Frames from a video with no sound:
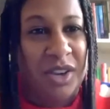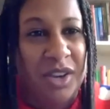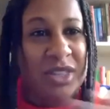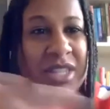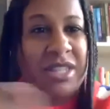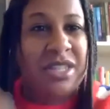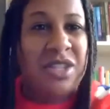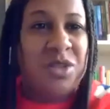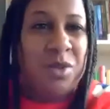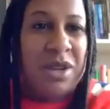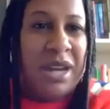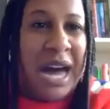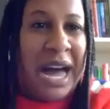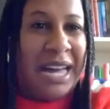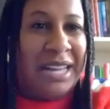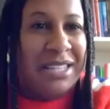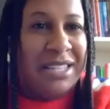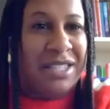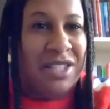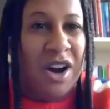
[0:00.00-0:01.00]
or this is what
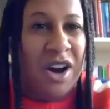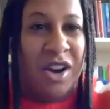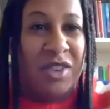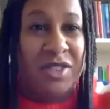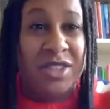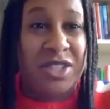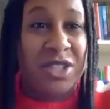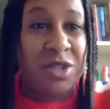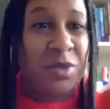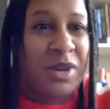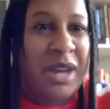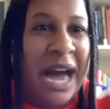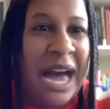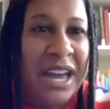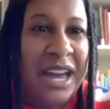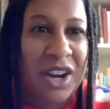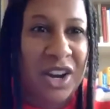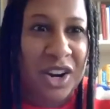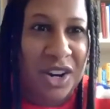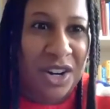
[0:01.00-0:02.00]
I saw, or this is what
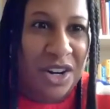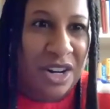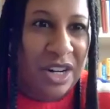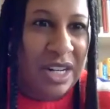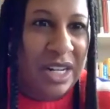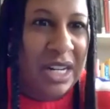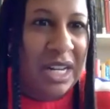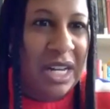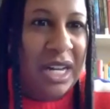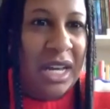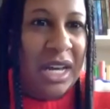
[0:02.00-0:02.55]
I heard.